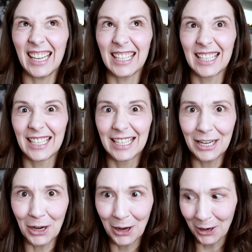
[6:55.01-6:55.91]

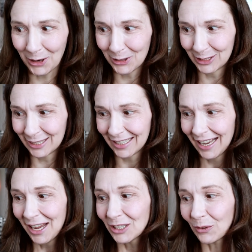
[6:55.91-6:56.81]
years
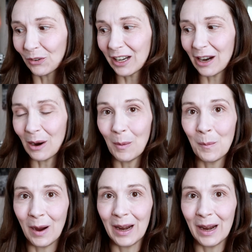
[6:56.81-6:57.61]
to figure out